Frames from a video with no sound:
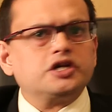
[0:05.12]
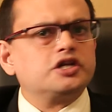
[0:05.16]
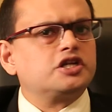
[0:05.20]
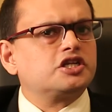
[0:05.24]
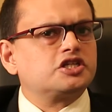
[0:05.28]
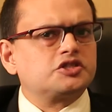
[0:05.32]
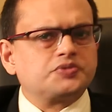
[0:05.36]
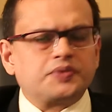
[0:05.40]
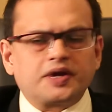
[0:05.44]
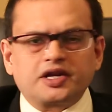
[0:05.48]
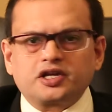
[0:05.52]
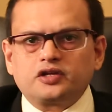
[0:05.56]

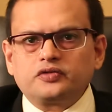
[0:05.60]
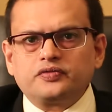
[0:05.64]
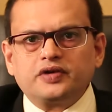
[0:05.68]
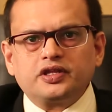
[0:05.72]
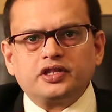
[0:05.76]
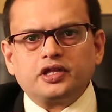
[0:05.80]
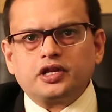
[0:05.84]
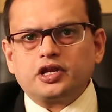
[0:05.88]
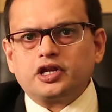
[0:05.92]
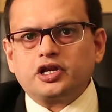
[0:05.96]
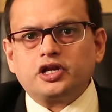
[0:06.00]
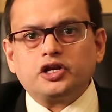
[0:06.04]
irrespective
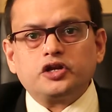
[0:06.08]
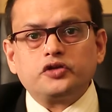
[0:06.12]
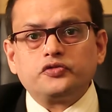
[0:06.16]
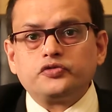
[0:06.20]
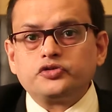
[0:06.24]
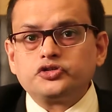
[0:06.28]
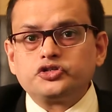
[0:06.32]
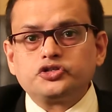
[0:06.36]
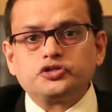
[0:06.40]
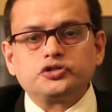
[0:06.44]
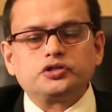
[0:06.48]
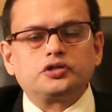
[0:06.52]
whether an
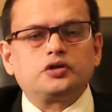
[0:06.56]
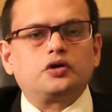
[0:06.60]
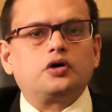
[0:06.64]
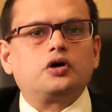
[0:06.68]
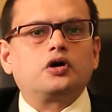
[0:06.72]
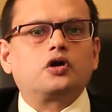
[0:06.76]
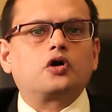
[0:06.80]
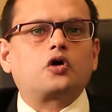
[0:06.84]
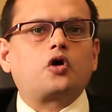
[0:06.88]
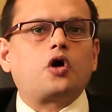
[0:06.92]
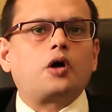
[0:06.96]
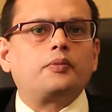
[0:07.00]
individual
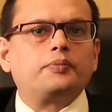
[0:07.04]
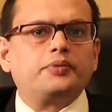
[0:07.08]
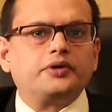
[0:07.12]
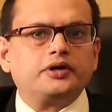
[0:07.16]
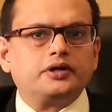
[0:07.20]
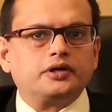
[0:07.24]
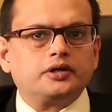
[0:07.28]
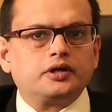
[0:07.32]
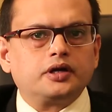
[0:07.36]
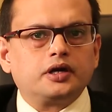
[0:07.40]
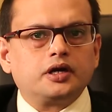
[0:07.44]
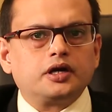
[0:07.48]
or a
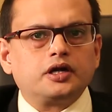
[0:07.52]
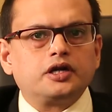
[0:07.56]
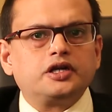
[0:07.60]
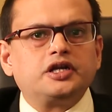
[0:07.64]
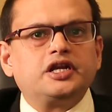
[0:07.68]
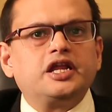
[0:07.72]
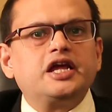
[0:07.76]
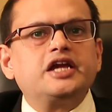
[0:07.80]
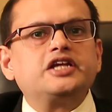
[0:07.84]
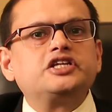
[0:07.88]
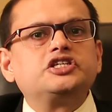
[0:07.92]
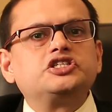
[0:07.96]
corporate,
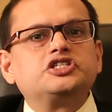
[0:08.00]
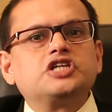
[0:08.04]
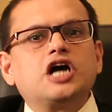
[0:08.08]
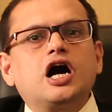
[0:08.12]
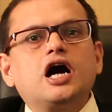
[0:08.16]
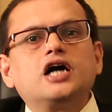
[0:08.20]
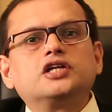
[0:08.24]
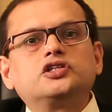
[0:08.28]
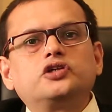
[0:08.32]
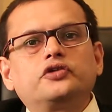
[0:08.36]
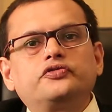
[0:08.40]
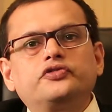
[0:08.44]
take
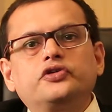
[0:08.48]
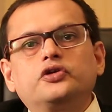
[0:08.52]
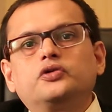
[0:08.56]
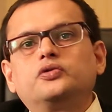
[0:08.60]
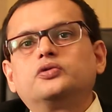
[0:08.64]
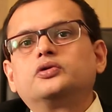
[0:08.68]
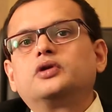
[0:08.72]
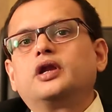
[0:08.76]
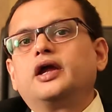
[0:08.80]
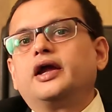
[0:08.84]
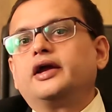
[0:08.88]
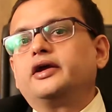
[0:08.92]
charge of your
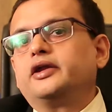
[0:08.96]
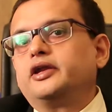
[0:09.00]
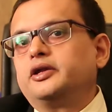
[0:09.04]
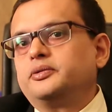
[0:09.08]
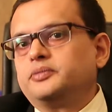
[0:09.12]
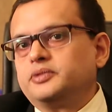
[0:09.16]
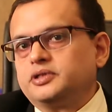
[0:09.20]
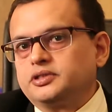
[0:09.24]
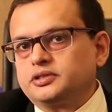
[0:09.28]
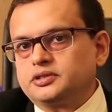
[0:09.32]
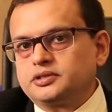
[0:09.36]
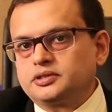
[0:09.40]
own
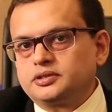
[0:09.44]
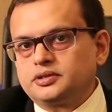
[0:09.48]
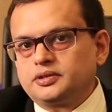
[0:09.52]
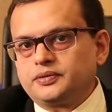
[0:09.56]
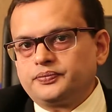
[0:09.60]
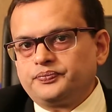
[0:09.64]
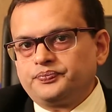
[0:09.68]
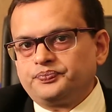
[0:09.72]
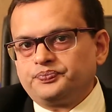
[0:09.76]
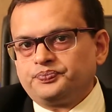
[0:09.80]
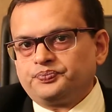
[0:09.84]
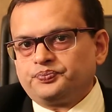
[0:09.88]
agreement.
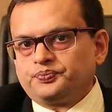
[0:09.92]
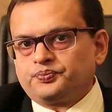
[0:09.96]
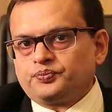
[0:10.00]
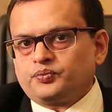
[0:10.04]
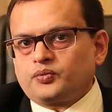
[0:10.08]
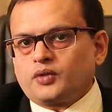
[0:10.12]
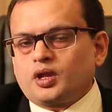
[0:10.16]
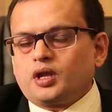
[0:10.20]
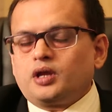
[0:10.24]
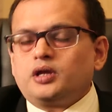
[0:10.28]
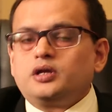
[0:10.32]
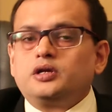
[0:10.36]

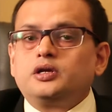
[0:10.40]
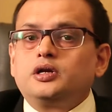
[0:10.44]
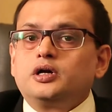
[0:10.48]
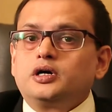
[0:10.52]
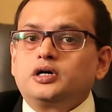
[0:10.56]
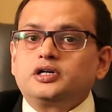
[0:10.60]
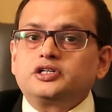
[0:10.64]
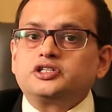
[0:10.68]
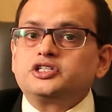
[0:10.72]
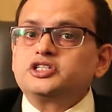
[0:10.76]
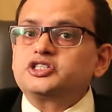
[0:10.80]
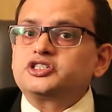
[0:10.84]

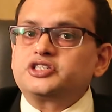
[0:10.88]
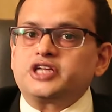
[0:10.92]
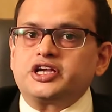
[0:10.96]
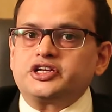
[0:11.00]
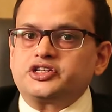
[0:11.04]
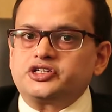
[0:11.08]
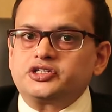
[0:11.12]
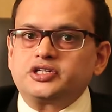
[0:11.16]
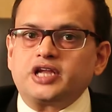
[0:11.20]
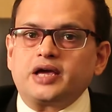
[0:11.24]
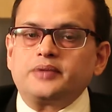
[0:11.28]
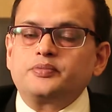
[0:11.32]
Here, this
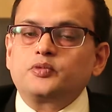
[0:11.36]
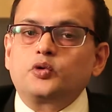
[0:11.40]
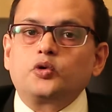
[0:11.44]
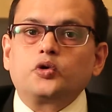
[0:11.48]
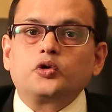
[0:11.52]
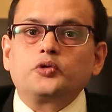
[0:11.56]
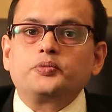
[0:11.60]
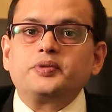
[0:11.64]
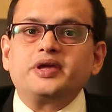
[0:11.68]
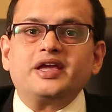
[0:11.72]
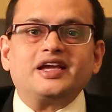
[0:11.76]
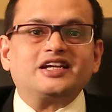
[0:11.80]
session, I'm
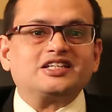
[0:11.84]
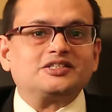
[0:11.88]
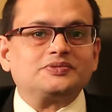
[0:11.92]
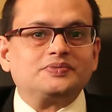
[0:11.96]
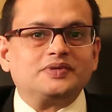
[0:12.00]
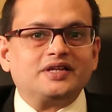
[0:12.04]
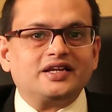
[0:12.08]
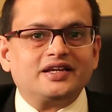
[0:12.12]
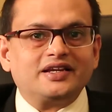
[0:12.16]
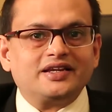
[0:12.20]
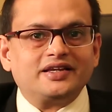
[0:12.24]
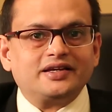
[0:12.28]
going to be
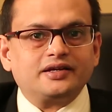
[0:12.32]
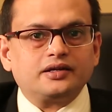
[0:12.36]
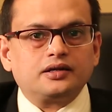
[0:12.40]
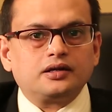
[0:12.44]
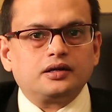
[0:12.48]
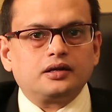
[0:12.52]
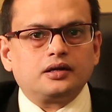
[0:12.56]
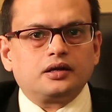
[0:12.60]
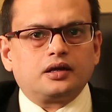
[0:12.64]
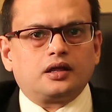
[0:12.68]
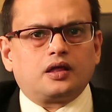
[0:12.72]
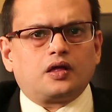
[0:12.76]
explaining
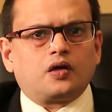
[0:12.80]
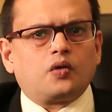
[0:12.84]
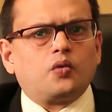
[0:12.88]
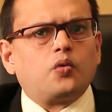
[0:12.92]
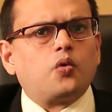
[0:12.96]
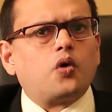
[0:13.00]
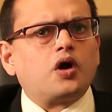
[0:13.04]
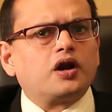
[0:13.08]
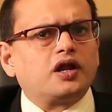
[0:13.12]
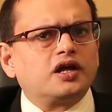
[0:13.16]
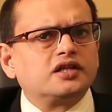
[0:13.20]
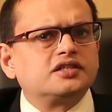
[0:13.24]

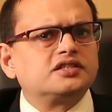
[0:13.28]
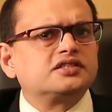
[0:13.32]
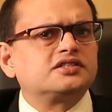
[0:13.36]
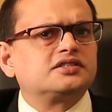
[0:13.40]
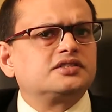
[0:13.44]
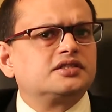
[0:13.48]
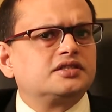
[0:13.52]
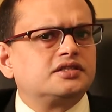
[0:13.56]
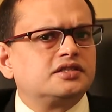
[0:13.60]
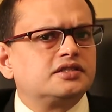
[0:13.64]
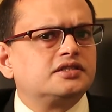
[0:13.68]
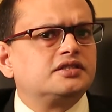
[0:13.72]
what are the
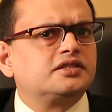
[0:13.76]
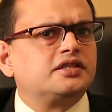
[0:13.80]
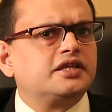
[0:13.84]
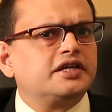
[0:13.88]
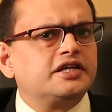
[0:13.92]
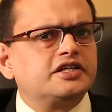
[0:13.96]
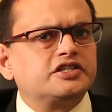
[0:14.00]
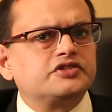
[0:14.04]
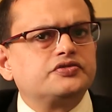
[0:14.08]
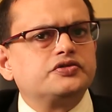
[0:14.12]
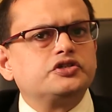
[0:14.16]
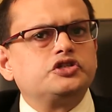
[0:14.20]
certain
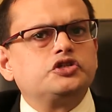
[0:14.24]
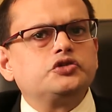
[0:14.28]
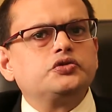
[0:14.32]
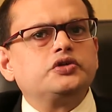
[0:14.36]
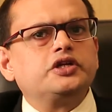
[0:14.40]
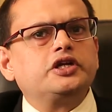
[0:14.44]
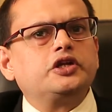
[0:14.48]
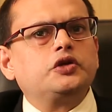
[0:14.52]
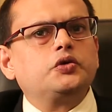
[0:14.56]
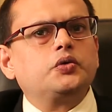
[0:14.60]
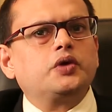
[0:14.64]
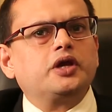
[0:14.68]
things which you
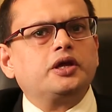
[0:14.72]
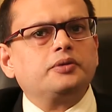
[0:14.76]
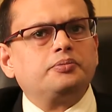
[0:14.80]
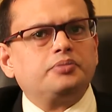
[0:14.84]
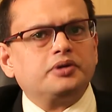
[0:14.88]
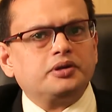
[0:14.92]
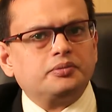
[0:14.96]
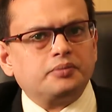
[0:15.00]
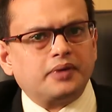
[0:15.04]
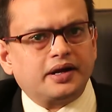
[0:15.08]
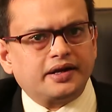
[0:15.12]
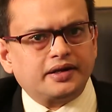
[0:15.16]
need to
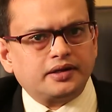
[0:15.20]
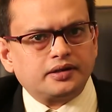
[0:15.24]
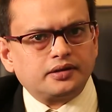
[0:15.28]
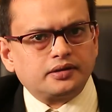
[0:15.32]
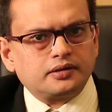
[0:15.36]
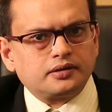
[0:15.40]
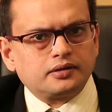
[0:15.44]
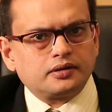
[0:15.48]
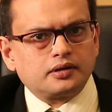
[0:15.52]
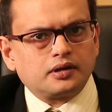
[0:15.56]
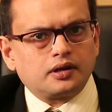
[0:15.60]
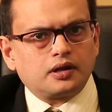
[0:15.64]
keep in mind,
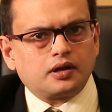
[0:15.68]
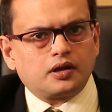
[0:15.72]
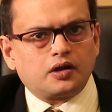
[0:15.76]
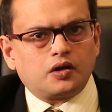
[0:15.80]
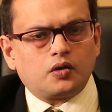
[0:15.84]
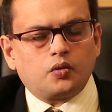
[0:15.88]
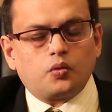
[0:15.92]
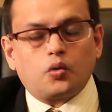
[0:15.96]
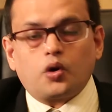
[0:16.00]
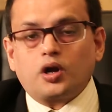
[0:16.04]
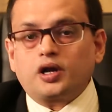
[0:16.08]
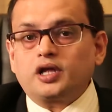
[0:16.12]

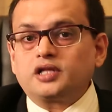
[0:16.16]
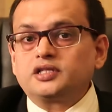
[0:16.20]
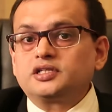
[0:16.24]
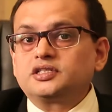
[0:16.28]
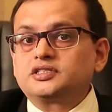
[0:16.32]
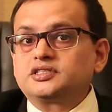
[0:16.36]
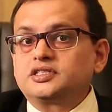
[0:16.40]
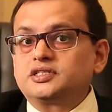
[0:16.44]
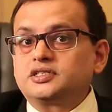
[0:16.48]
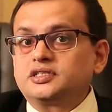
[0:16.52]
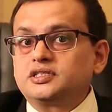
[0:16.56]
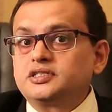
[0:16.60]
what are
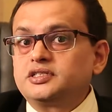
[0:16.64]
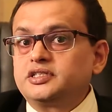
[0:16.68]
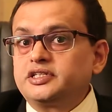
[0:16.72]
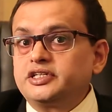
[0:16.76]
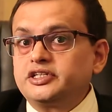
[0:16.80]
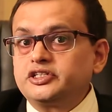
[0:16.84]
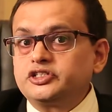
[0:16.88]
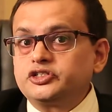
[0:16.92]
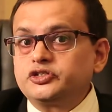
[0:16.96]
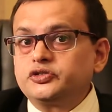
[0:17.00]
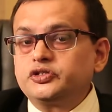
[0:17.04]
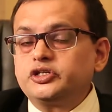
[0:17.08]
the certain
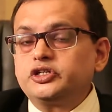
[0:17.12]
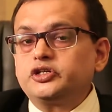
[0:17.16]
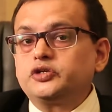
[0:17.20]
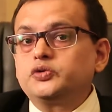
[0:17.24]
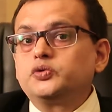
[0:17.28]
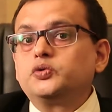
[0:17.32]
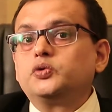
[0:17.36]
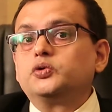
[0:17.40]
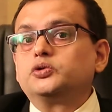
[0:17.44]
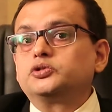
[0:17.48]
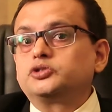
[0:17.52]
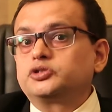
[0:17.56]
things you need
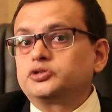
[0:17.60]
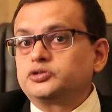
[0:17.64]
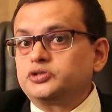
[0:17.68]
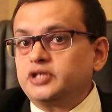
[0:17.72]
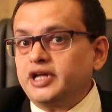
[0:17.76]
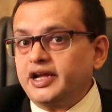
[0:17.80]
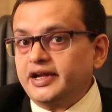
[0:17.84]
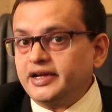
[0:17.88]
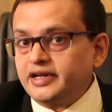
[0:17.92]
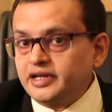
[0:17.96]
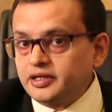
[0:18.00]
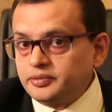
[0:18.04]
to go through
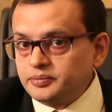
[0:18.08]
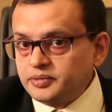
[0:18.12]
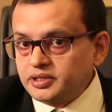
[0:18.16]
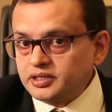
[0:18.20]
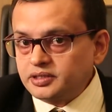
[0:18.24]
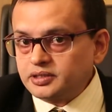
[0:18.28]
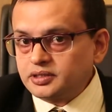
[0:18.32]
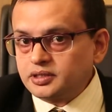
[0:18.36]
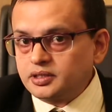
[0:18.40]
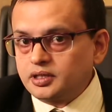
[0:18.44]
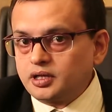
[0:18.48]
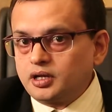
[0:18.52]
the
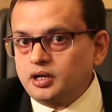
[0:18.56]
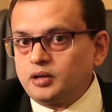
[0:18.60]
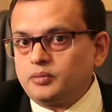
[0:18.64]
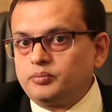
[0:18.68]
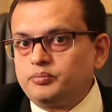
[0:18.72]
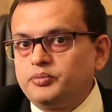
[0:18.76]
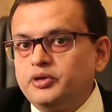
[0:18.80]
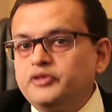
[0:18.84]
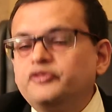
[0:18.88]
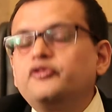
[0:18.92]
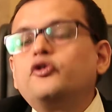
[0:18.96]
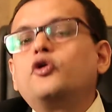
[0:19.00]

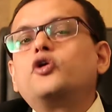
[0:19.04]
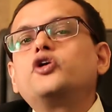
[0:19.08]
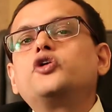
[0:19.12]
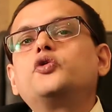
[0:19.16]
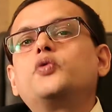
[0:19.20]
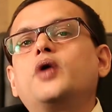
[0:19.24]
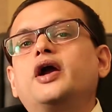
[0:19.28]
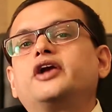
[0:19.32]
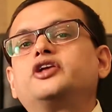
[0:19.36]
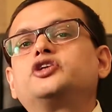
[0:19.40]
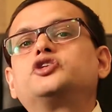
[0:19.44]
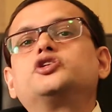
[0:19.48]
agreement before
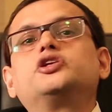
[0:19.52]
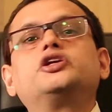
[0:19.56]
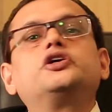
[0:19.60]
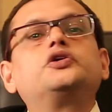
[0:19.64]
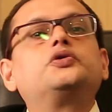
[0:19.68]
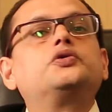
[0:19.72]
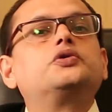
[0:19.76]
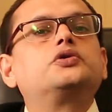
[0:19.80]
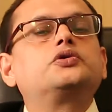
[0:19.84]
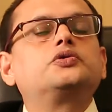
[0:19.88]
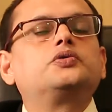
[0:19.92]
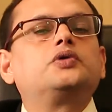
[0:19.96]
you actually
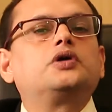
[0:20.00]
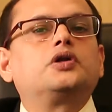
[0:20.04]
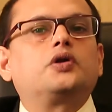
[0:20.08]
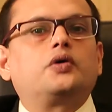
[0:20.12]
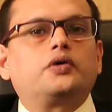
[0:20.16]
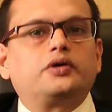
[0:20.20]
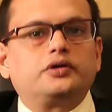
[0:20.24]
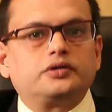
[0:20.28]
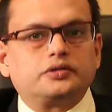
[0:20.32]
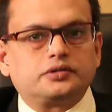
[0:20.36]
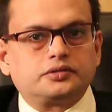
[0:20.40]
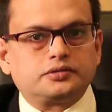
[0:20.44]
go to a
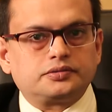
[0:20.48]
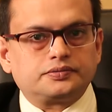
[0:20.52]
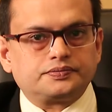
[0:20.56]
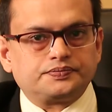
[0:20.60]
lawyer.